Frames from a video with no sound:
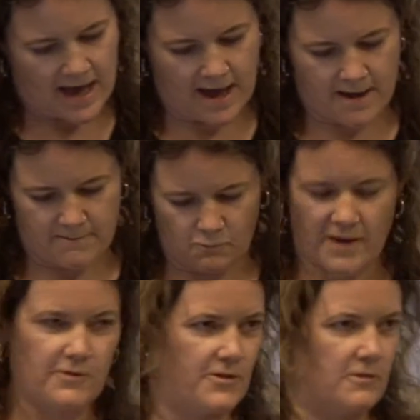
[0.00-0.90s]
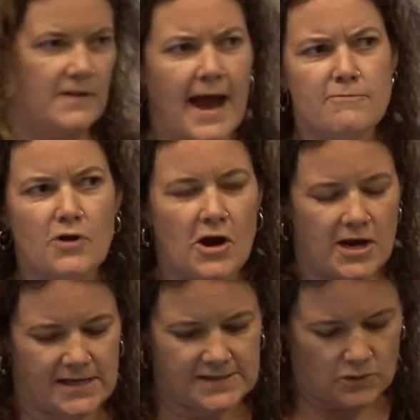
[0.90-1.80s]
whether they're
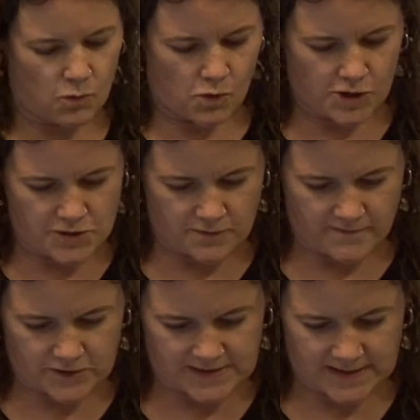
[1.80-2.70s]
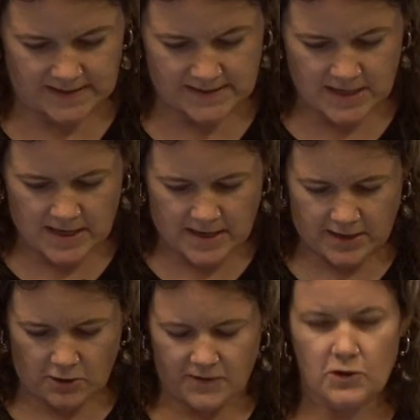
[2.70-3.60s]
libraries or universities.
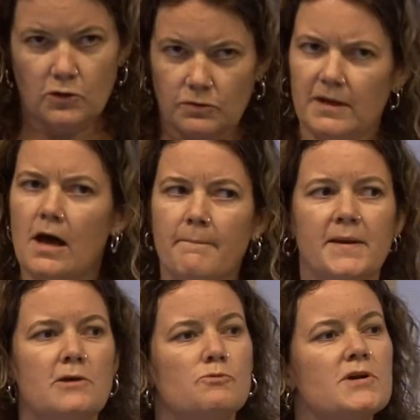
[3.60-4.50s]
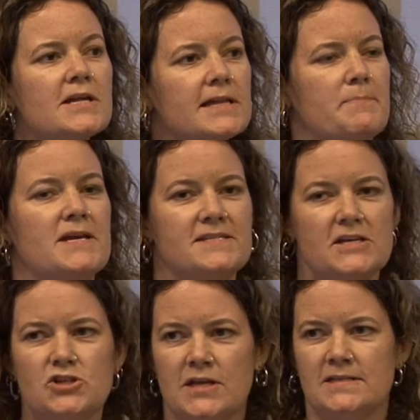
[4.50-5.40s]
You know, the company really
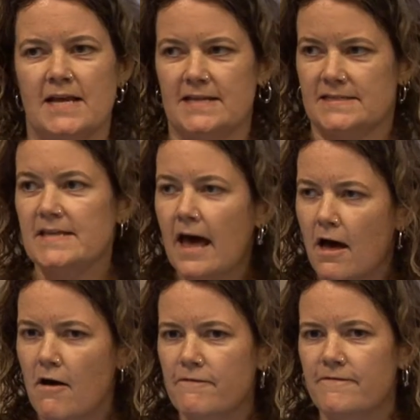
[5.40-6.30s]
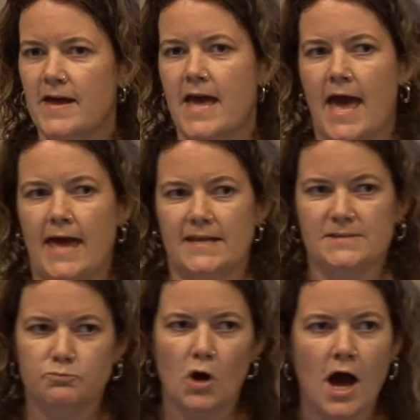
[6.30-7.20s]
positions itself and
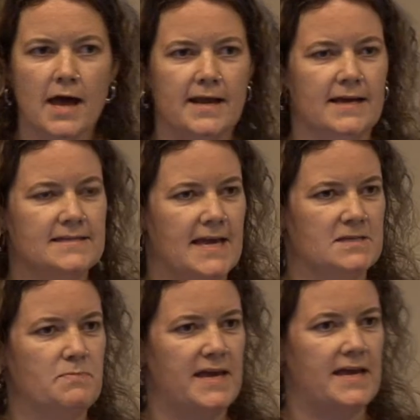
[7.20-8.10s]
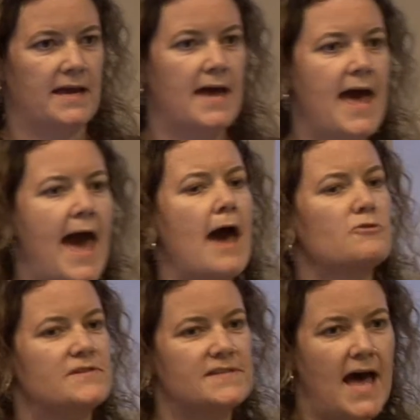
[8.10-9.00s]
its products as being
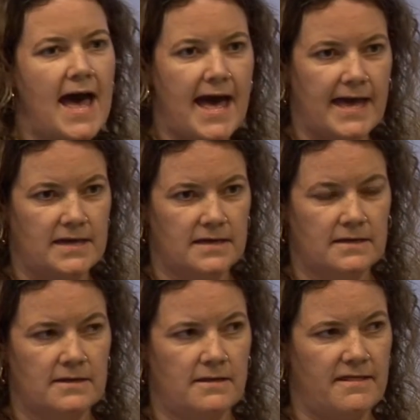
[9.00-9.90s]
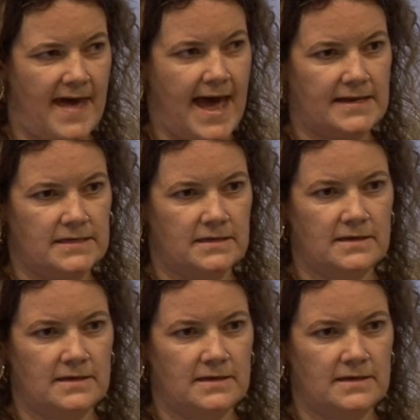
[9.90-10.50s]
outside that.